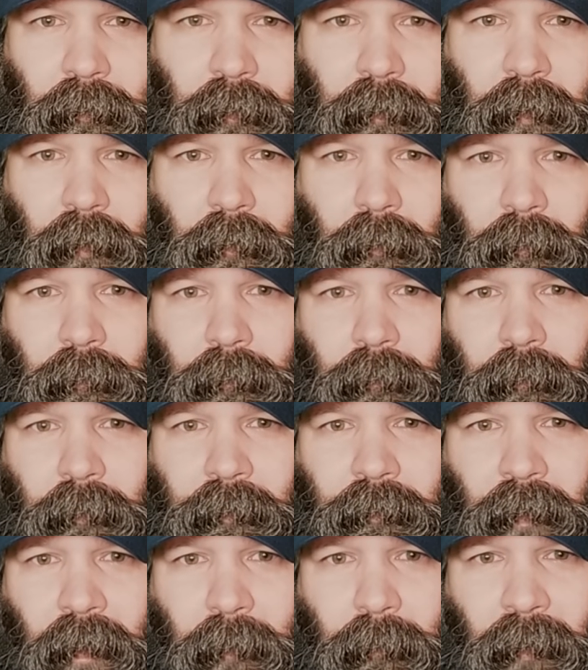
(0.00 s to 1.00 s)
you know the
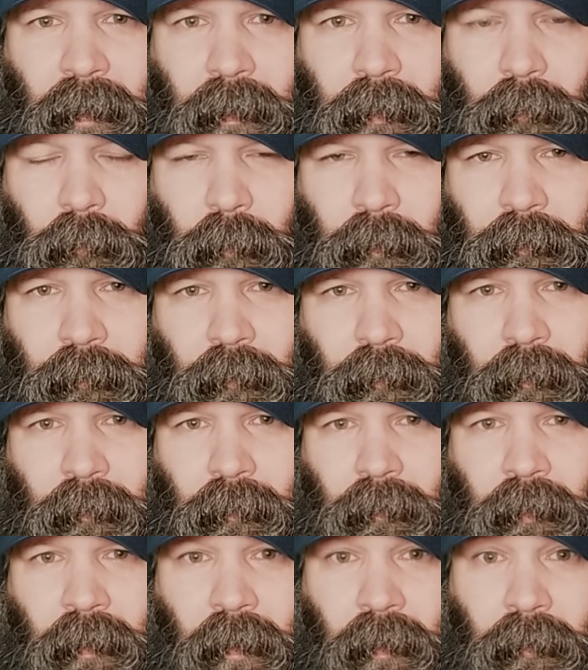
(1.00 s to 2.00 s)
same day that we took
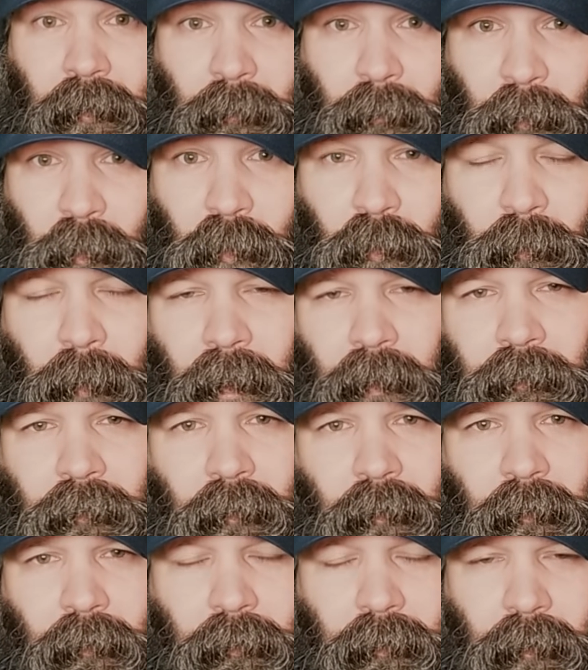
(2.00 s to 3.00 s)
and kicked the moon
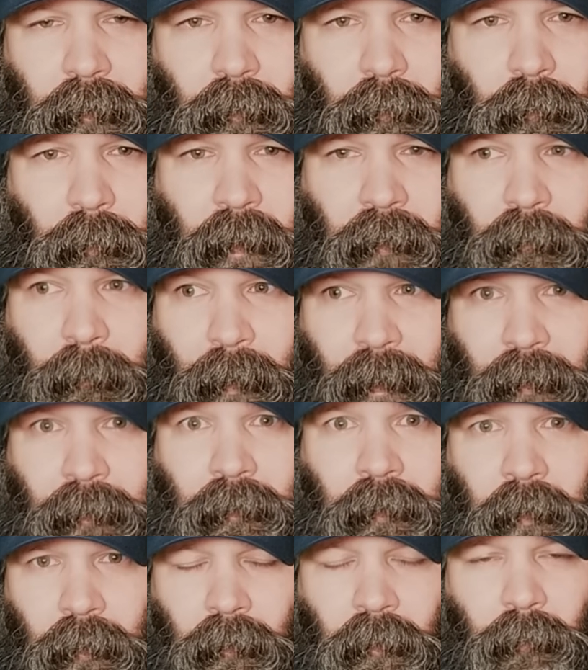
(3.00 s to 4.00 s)
basic you know whenever man
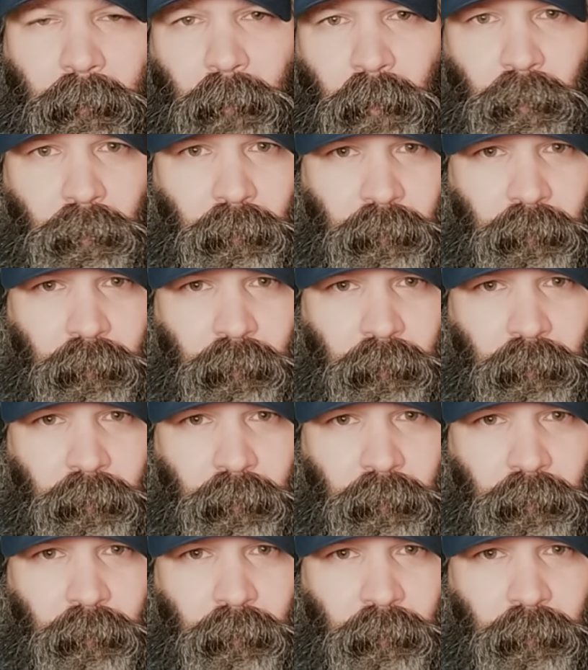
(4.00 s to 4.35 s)
kicked the moon